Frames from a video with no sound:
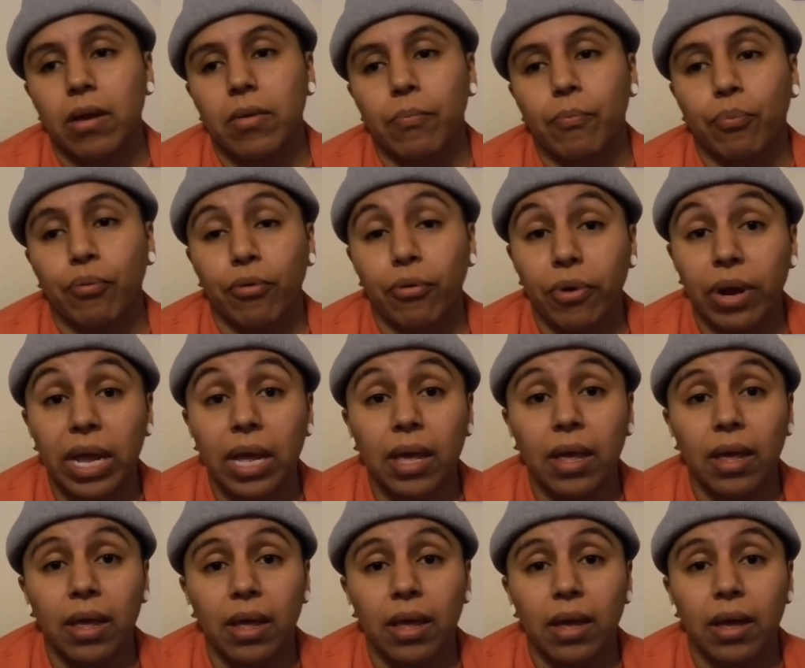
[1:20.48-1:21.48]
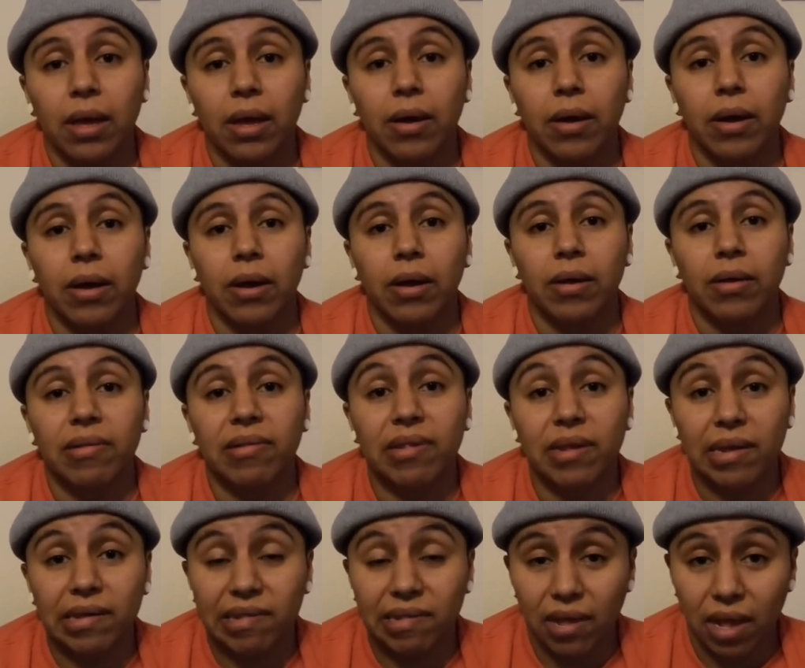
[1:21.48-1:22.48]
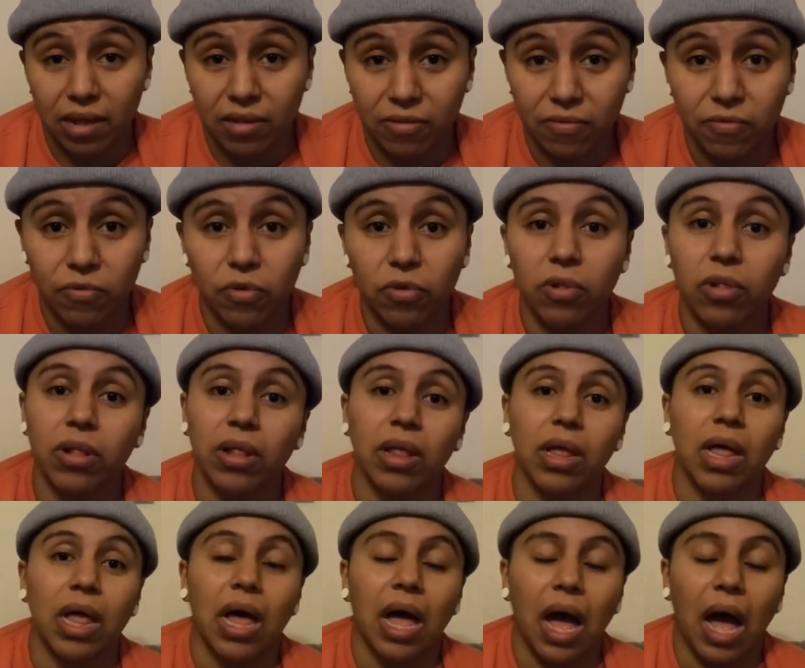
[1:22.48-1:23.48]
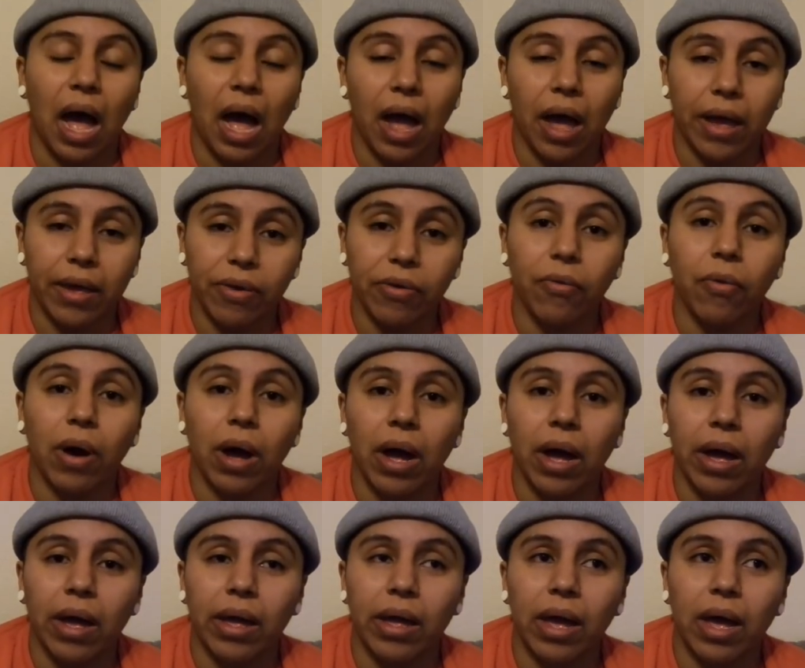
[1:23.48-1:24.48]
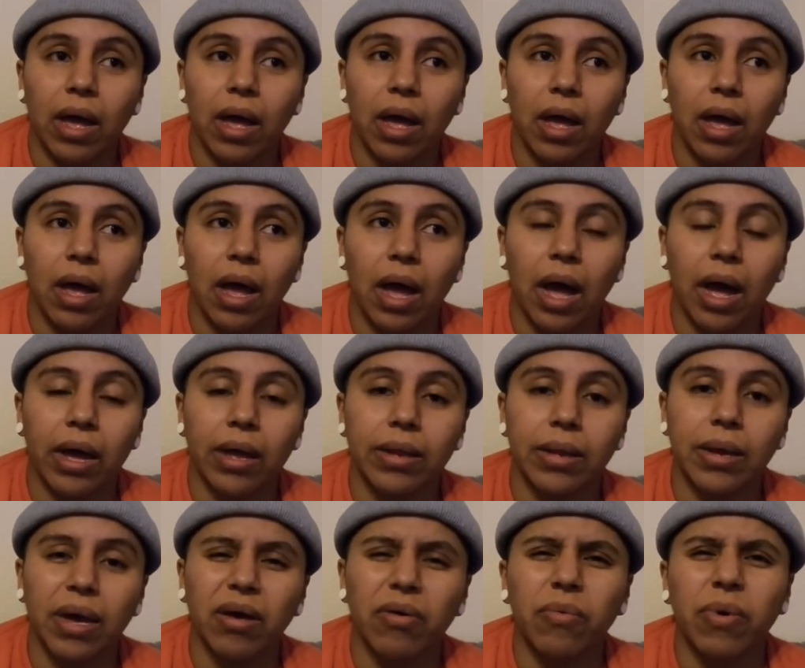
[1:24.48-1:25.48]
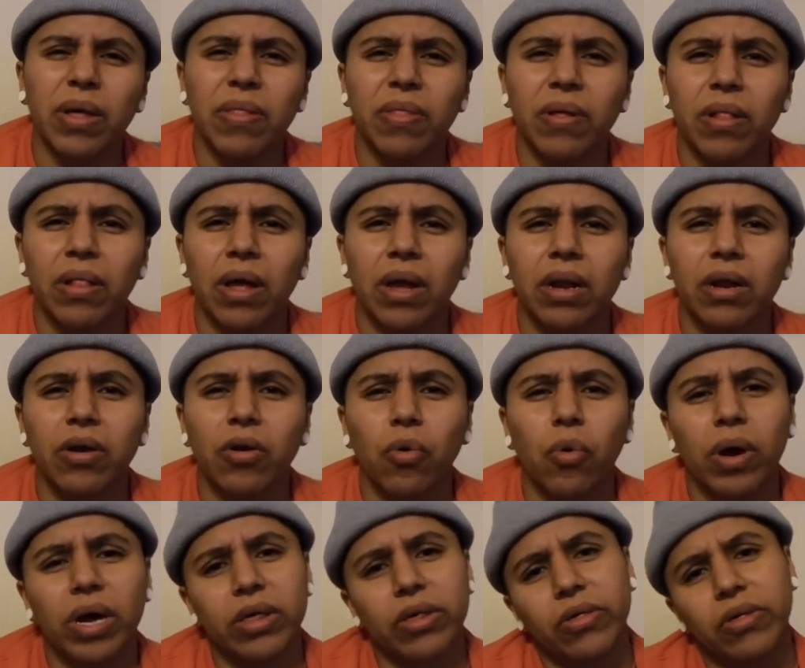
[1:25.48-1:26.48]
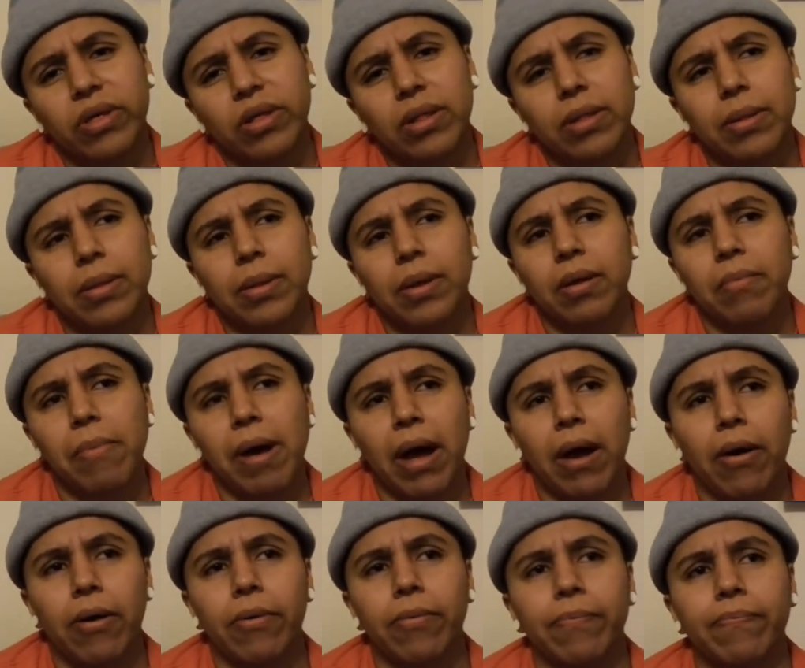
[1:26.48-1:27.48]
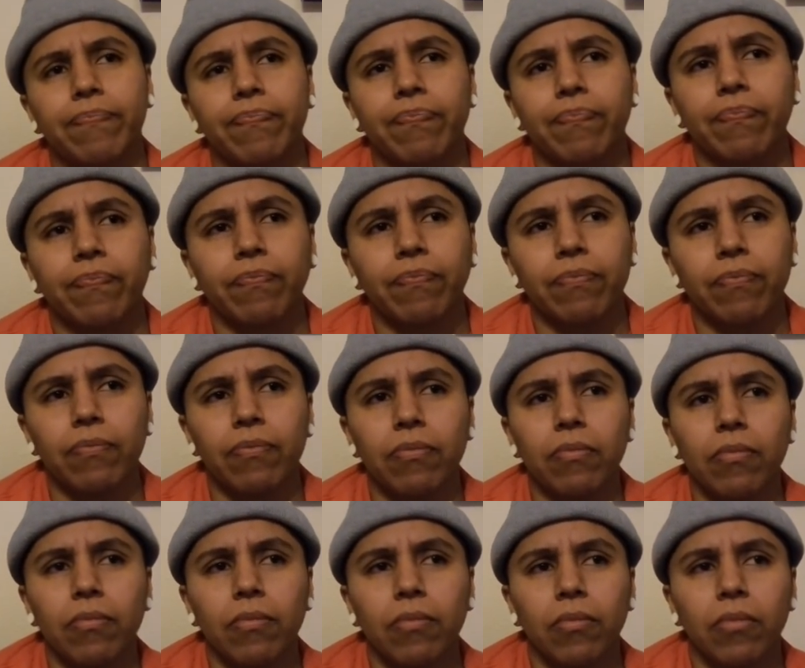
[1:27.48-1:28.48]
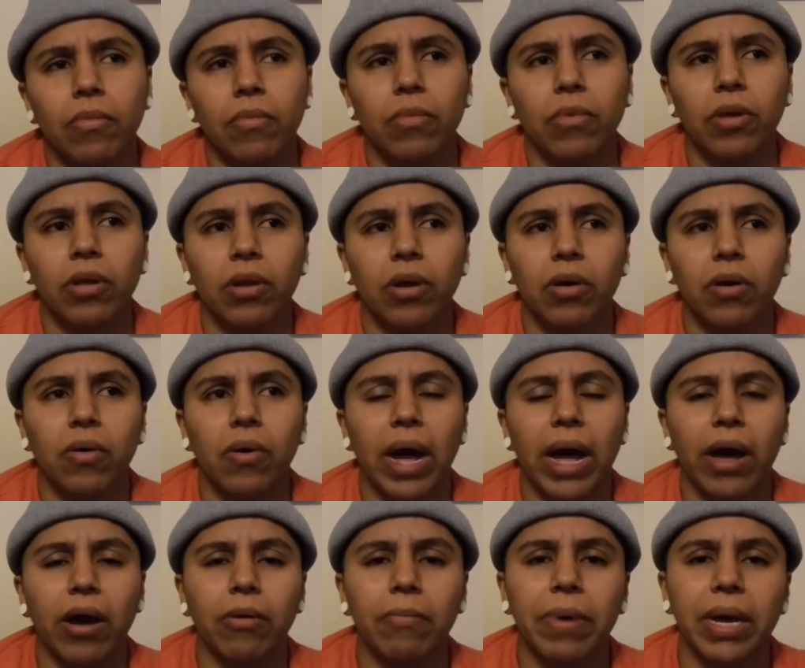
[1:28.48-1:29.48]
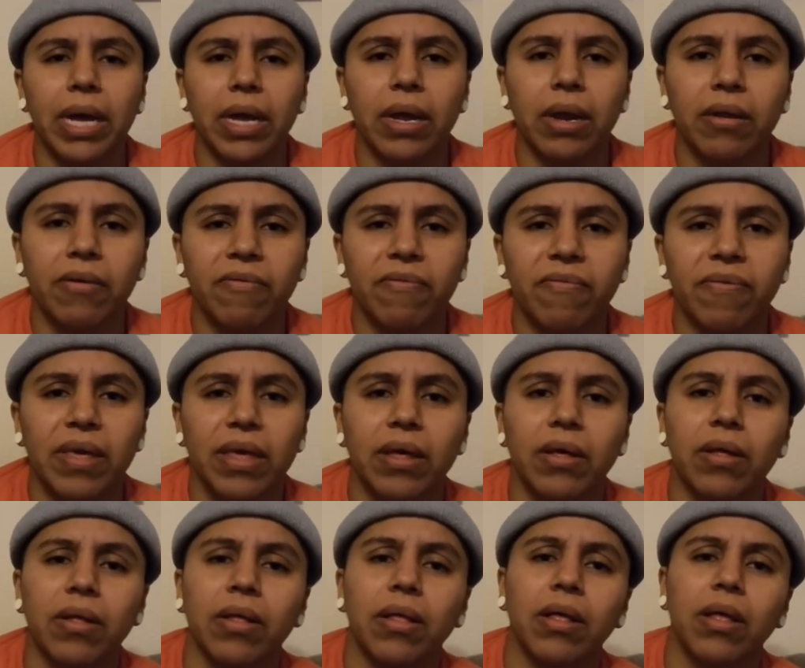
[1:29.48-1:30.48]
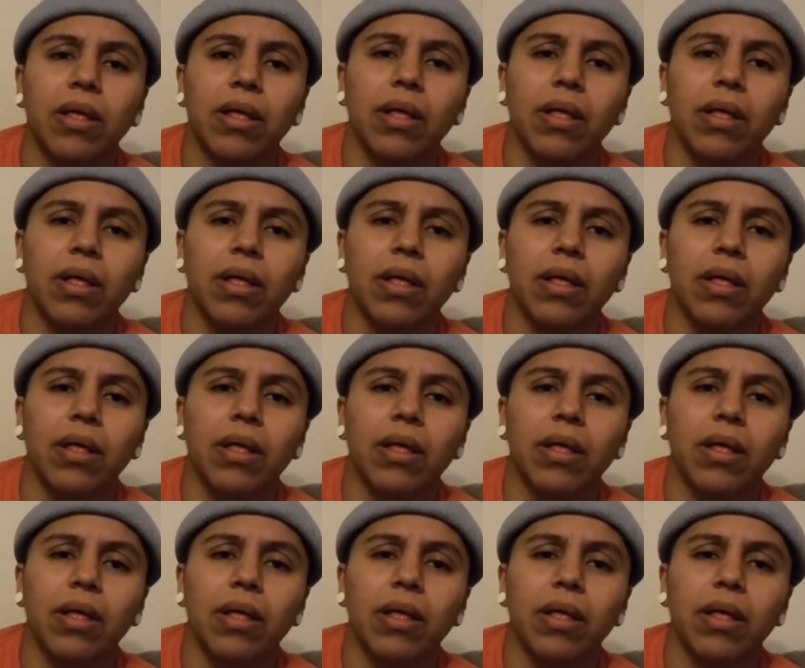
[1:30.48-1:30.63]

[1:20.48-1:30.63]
Pre successful IUI, I dealt with a lot of questions about, you know, how am I going to feel